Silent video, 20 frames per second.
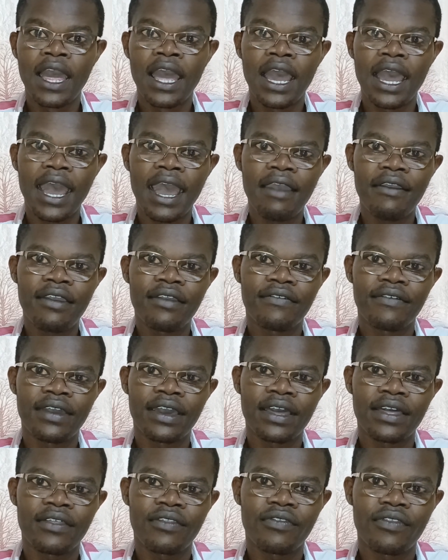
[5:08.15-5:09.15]

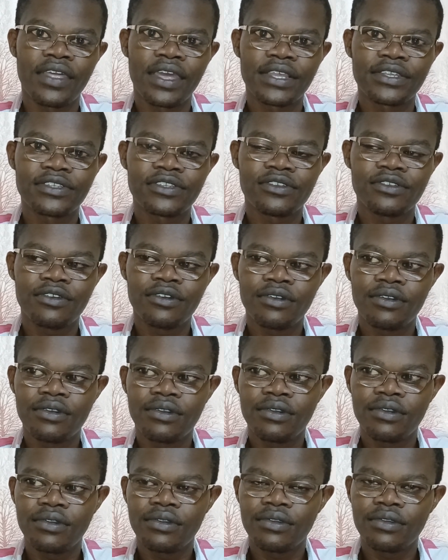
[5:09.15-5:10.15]
However, there is
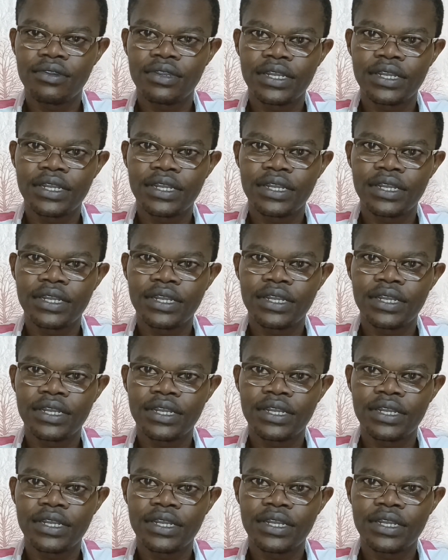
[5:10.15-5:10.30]
no